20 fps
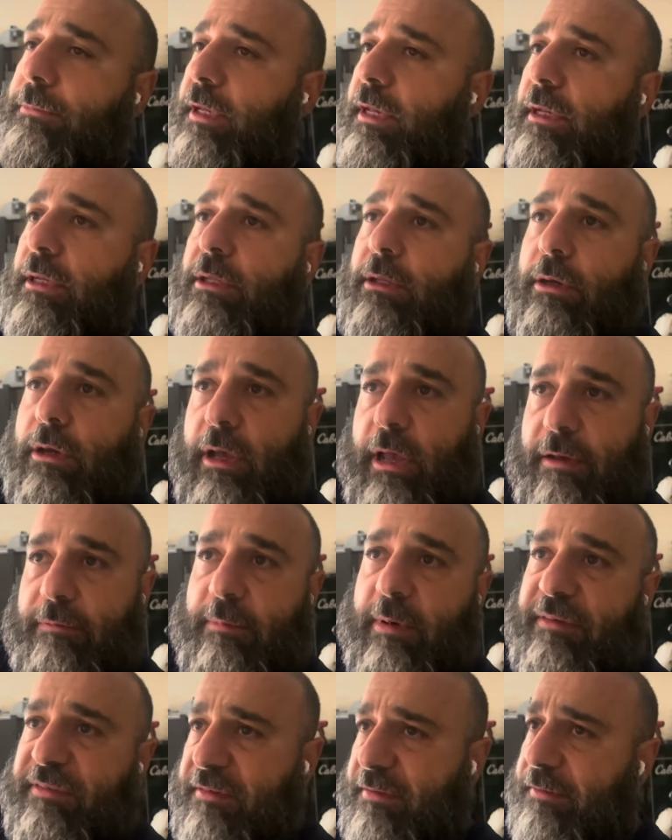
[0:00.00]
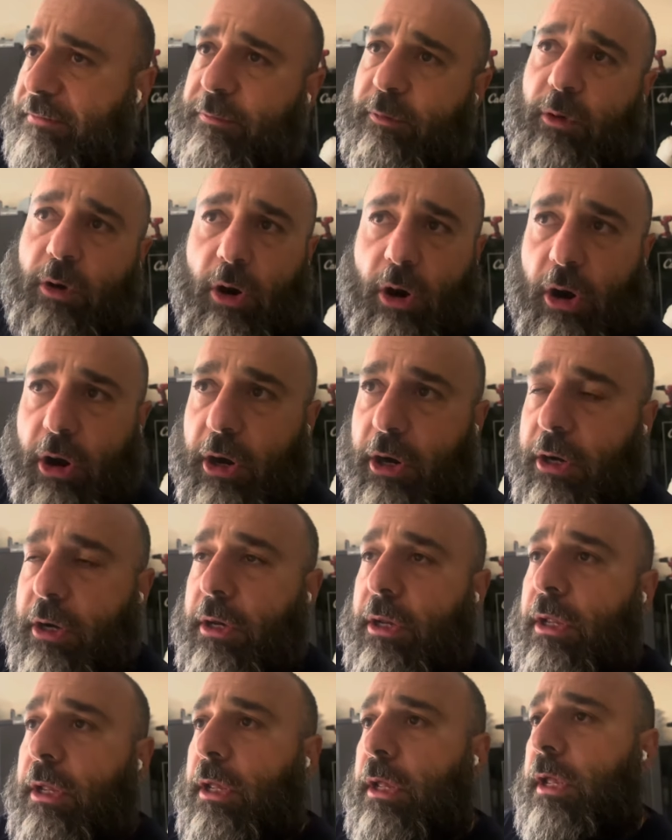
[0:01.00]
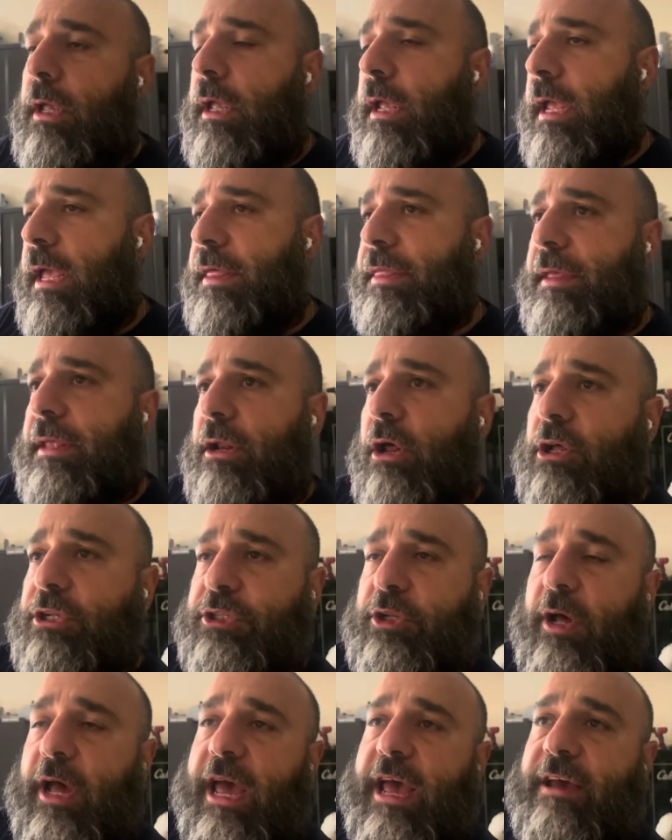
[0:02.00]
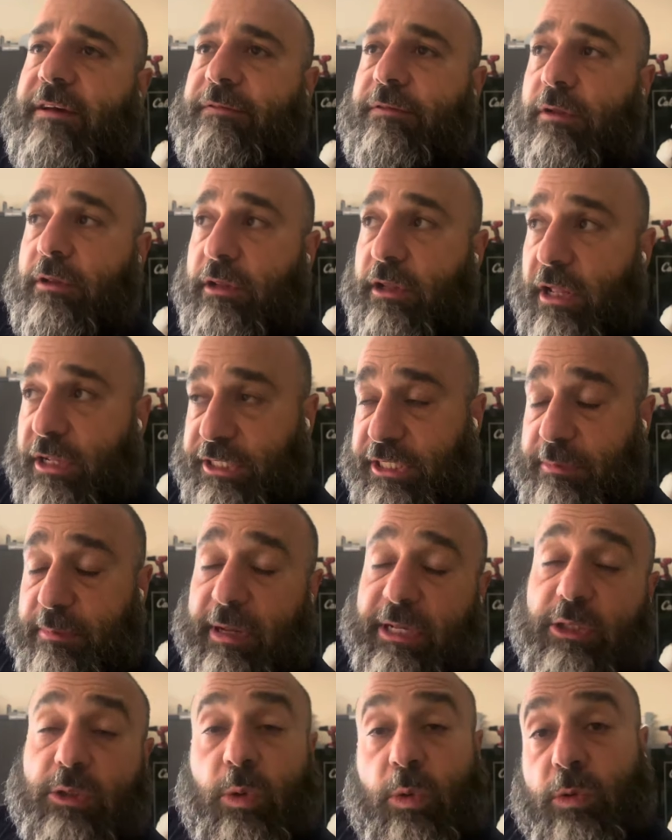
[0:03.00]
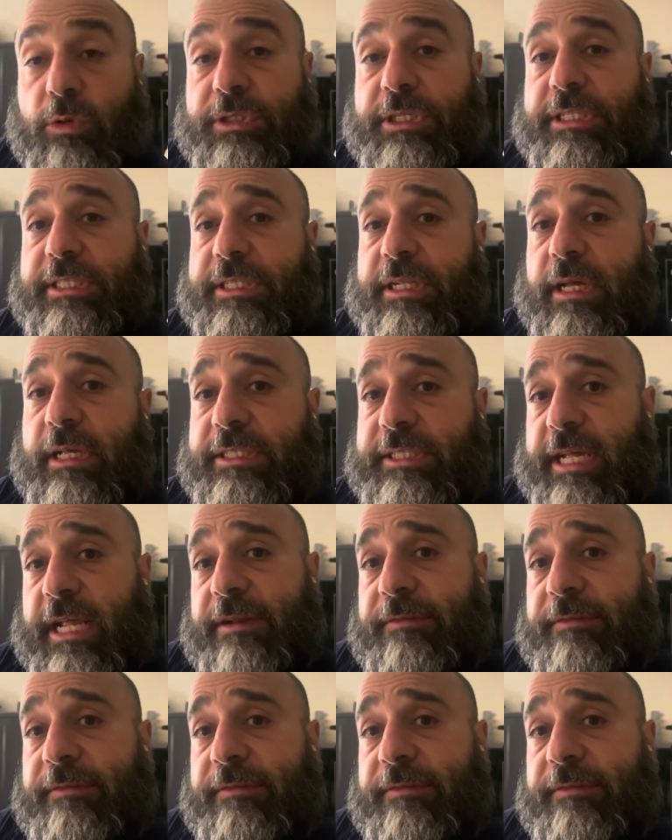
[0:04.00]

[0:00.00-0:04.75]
you know, my 54R, and then also I have some of my tools inside,